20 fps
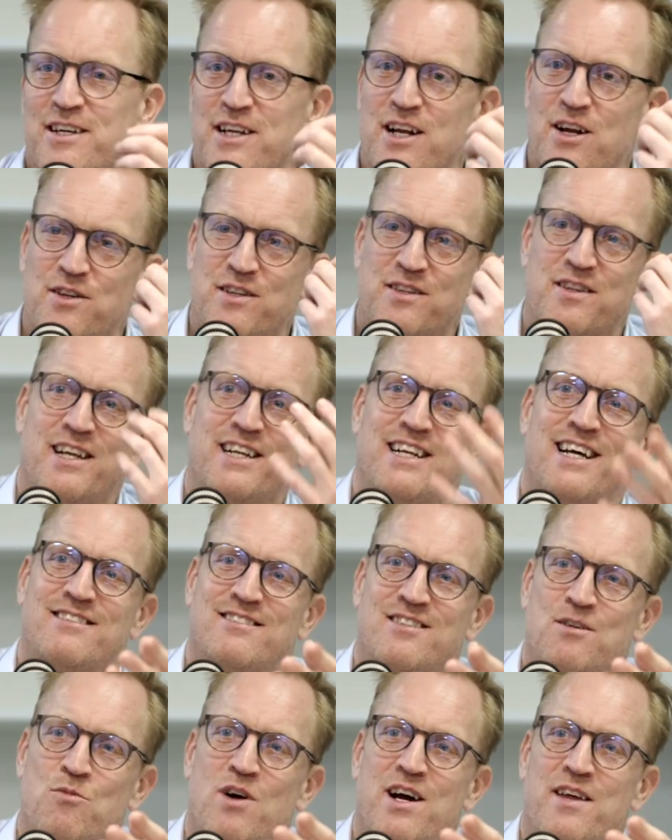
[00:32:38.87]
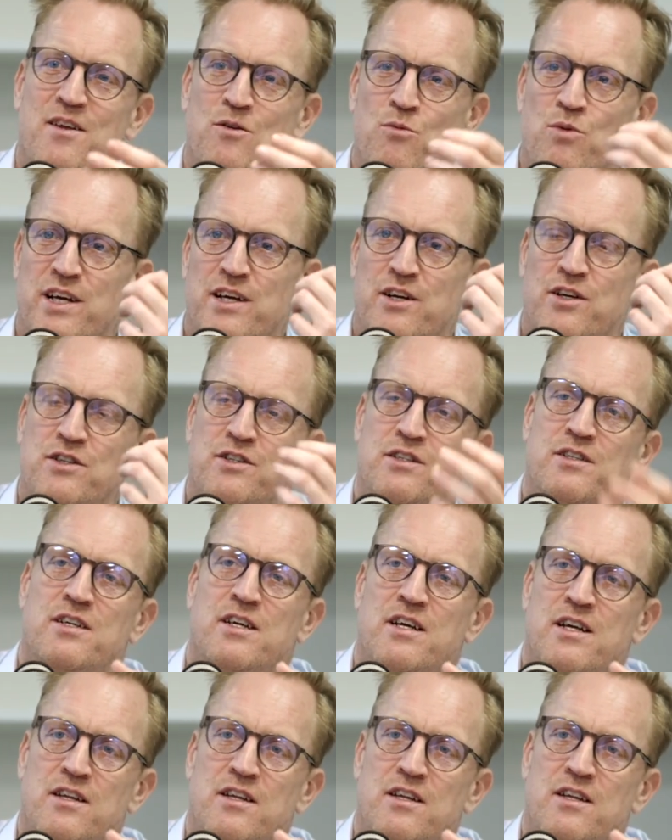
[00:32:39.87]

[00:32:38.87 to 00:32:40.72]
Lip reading: Do you think that's somewhere that we could